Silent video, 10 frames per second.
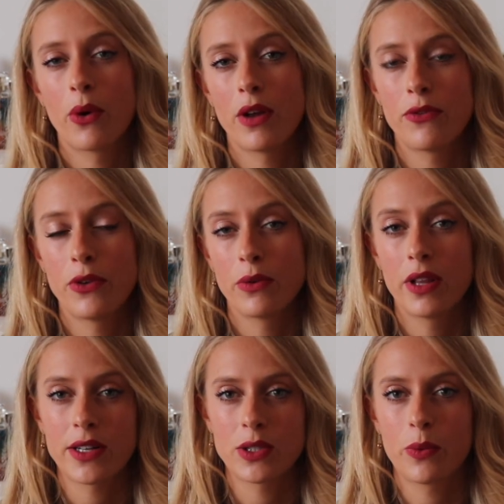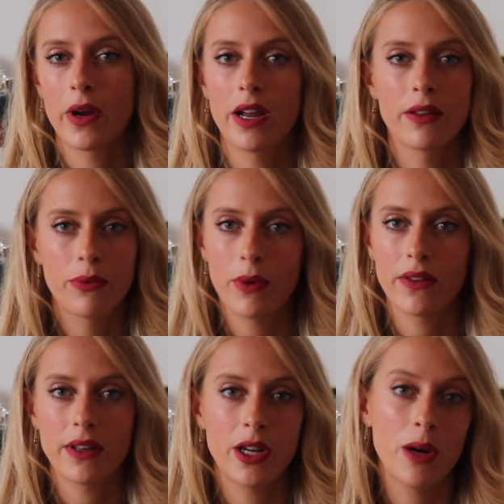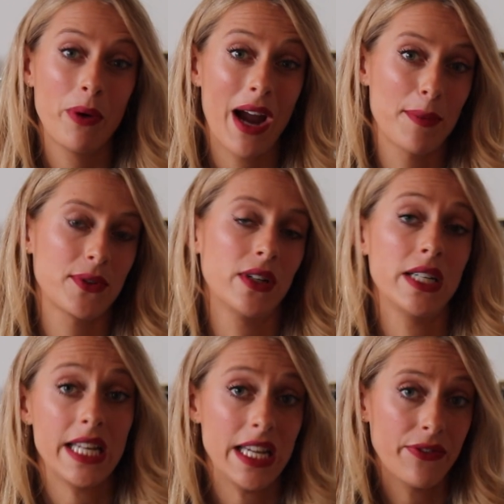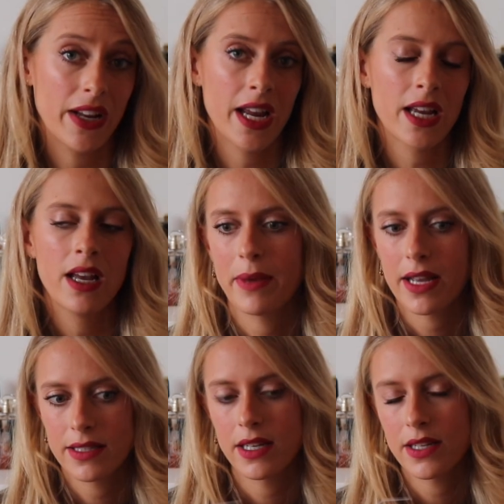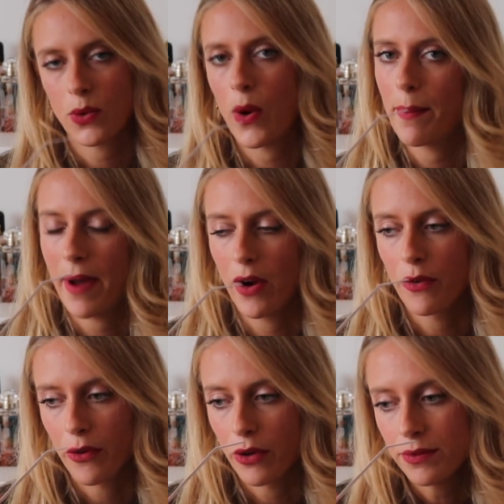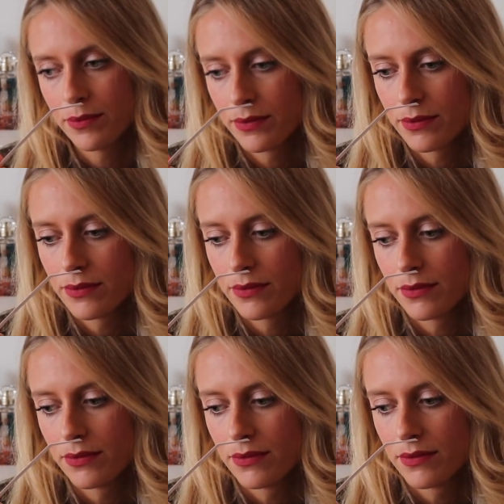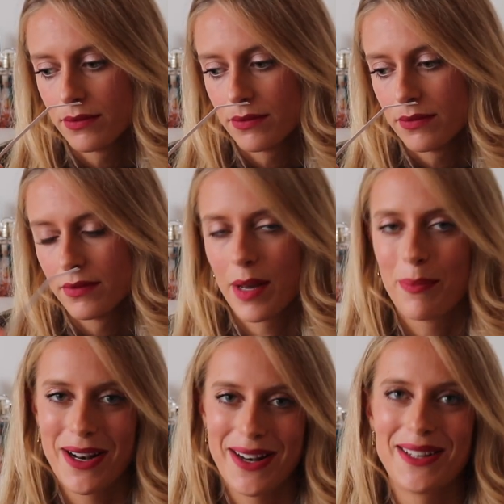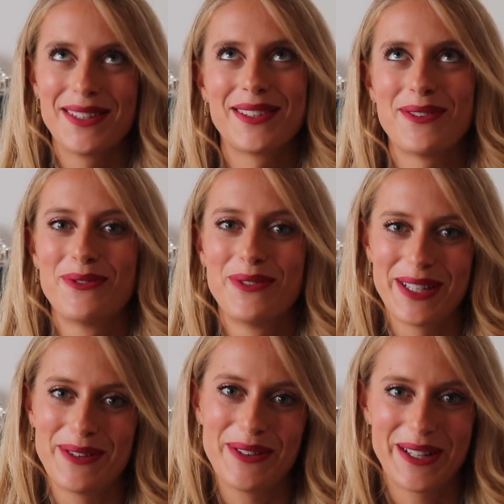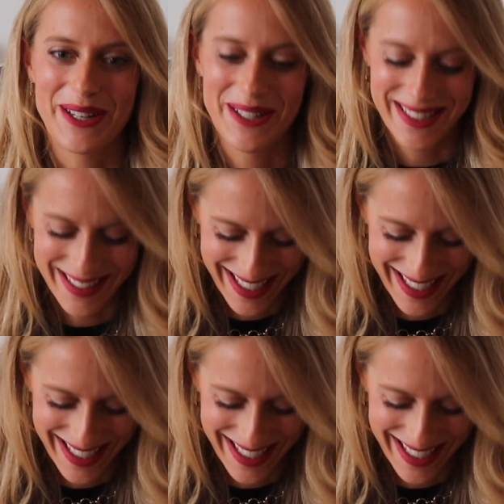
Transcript: or if you like to wear it throughout the year, perhaps on an evening, because it is quite powerful. But it is really, really good.